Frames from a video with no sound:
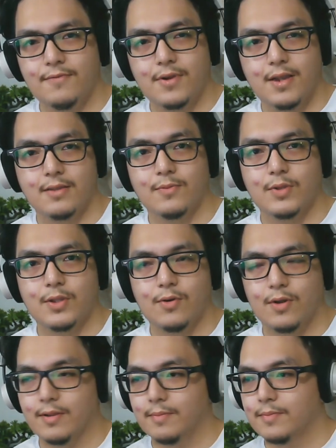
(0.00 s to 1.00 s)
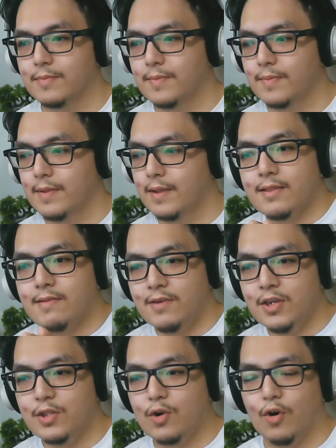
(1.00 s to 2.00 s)
forgot what you call them.
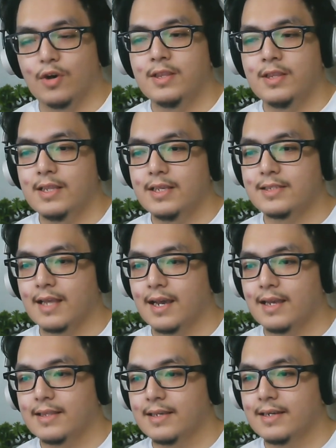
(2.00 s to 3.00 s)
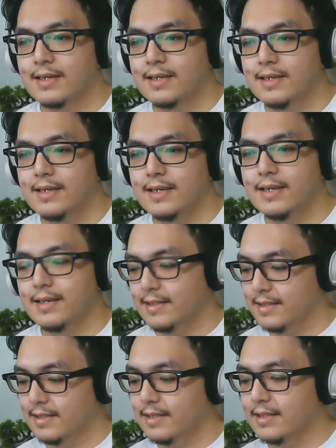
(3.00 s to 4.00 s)
Third con is that
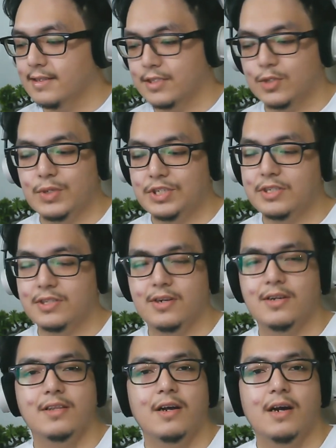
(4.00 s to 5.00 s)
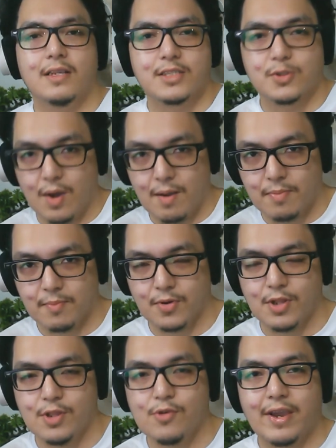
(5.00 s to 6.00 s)
the switches aren't hot
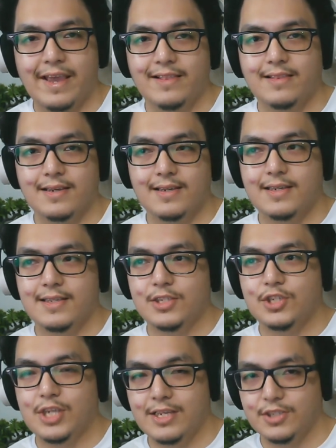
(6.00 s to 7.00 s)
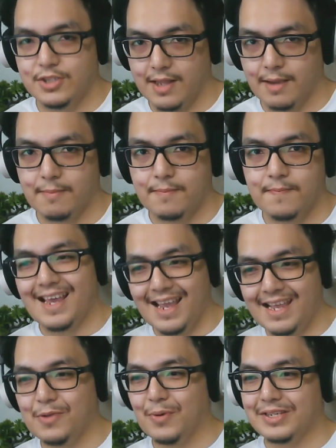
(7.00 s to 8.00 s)
swappable. You can't change them.
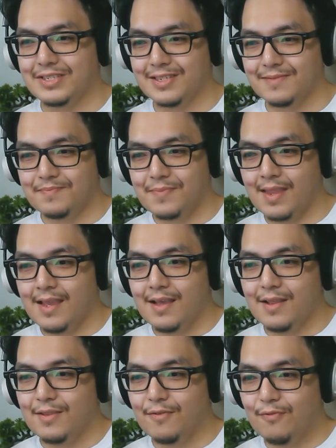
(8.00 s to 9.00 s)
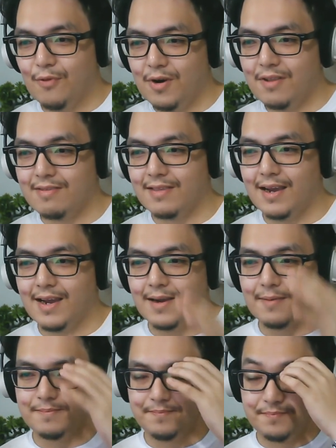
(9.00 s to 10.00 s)
Anyways, the fourth
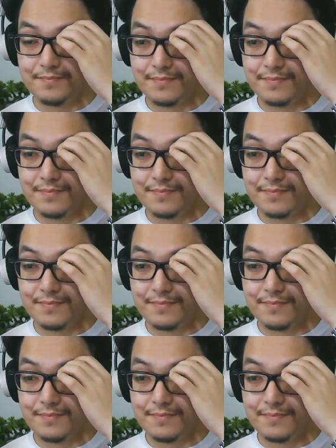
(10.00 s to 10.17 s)
con